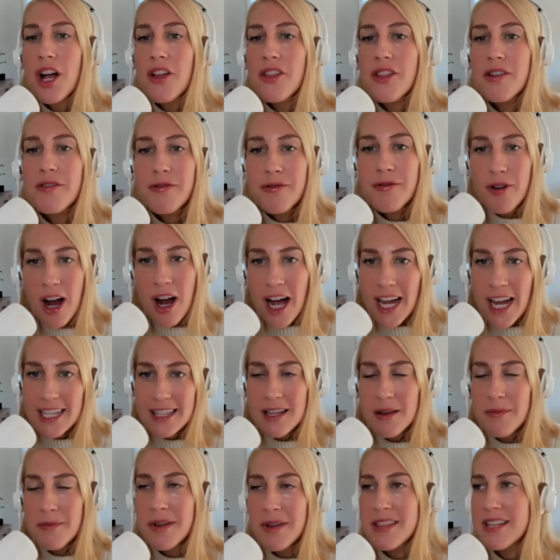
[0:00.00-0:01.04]
the frying
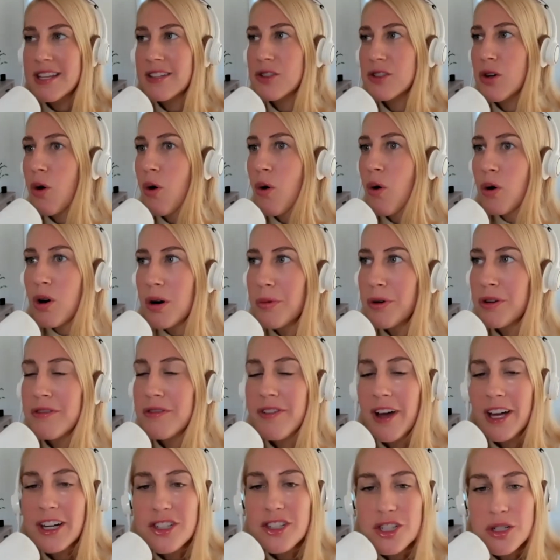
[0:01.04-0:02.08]
them in these horrible
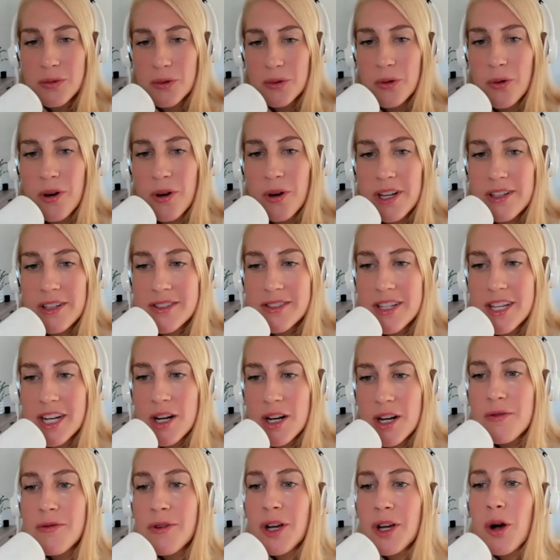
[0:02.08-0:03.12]
vegetable oils. You
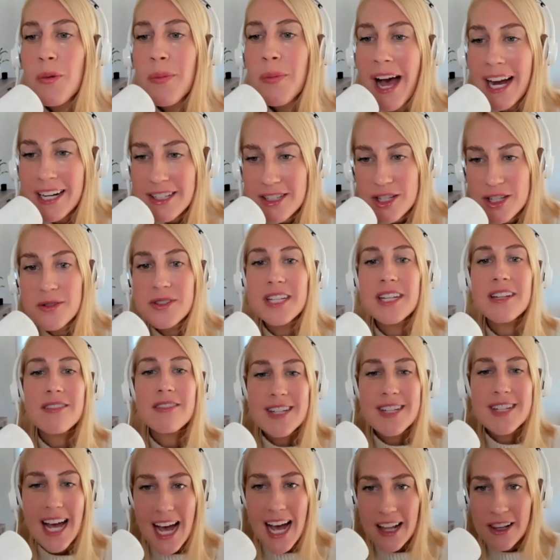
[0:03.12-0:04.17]
know, if we go back to using
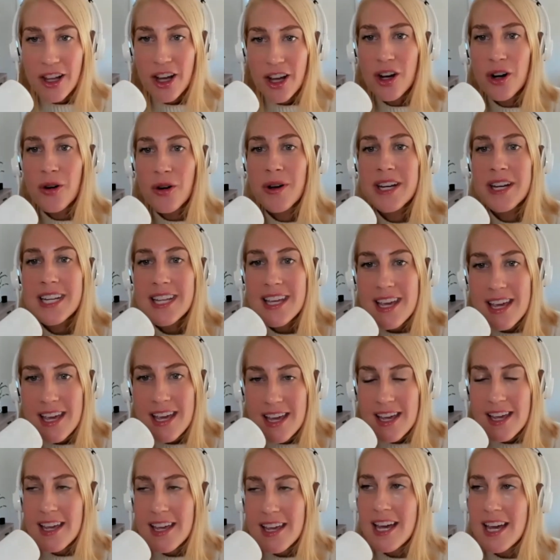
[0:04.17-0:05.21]
tallow and
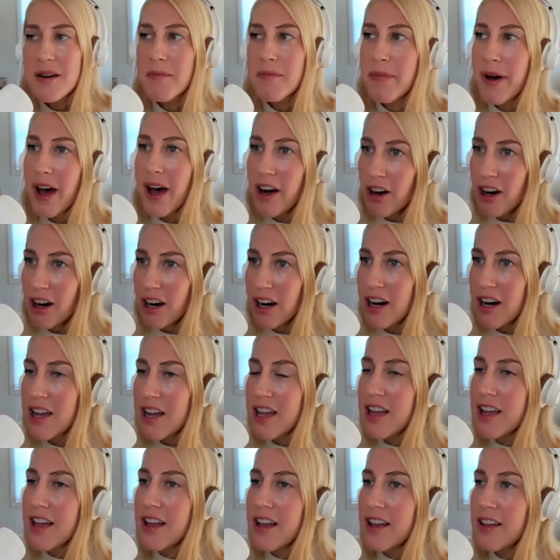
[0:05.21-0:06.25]
ghee and butter,
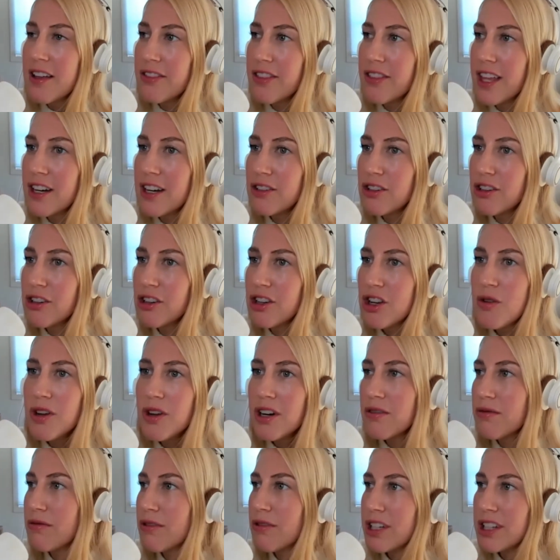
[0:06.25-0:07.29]
then you
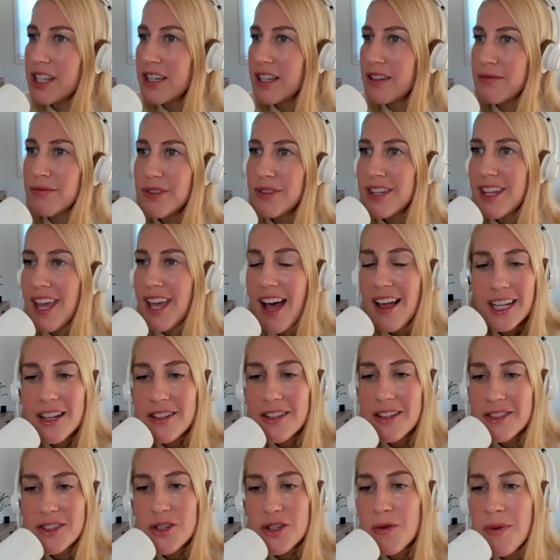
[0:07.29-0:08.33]
can really, yeah,
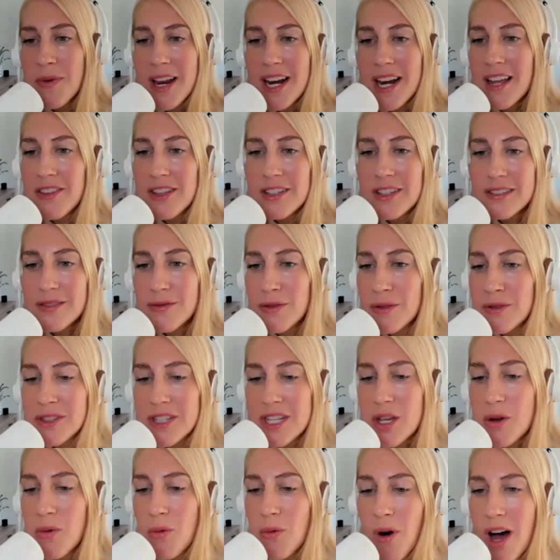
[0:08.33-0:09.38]
consume any of these foods that
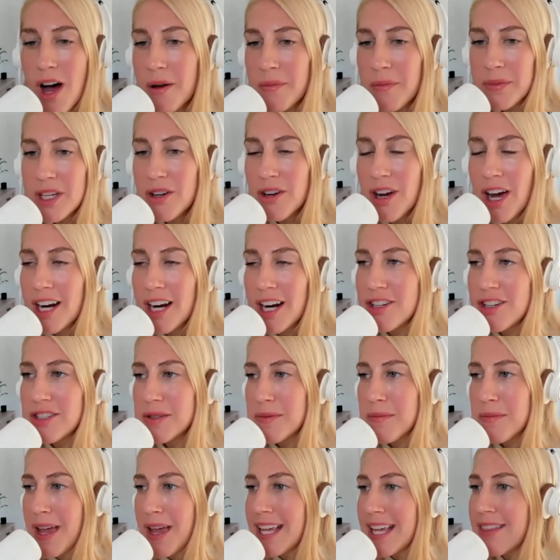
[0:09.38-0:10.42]
you want, but you got to just
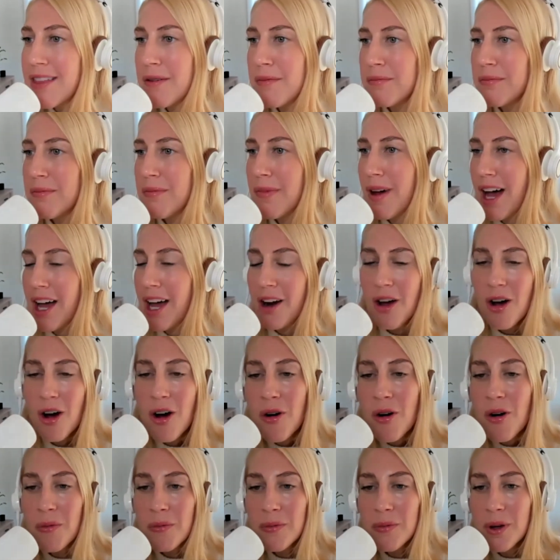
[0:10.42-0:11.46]
make them at
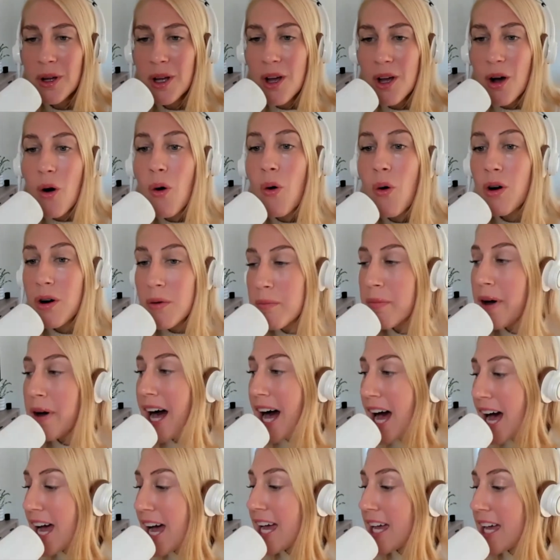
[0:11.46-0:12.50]
home or
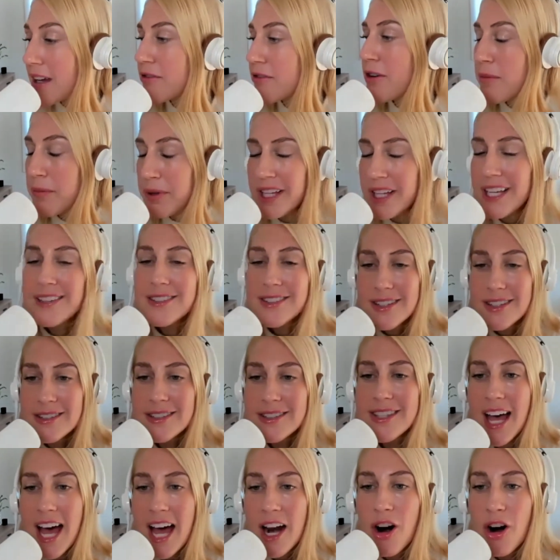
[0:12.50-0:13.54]
buy from places
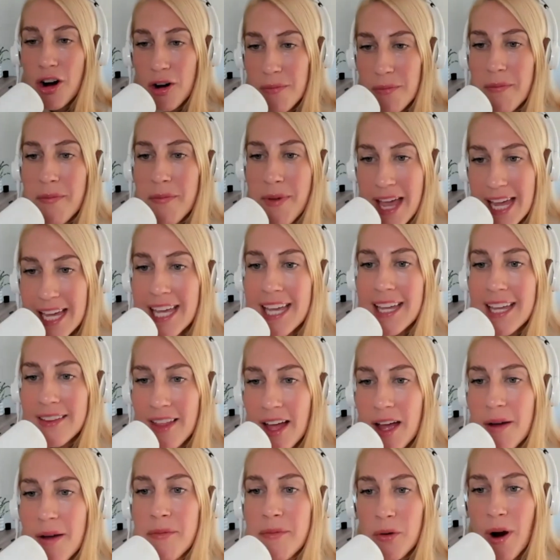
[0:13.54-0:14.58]
that are making
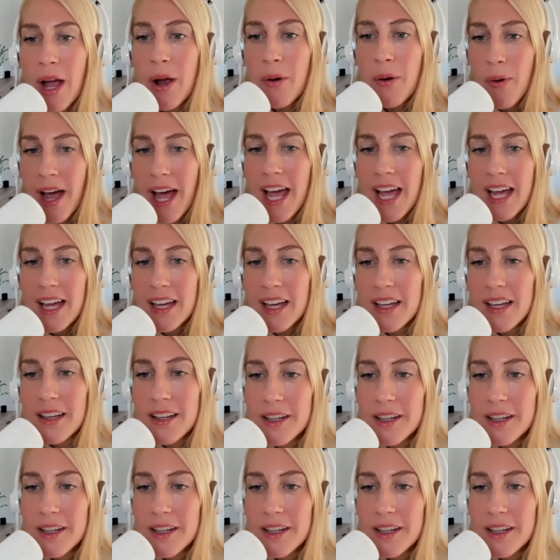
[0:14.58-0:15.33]
them the right way.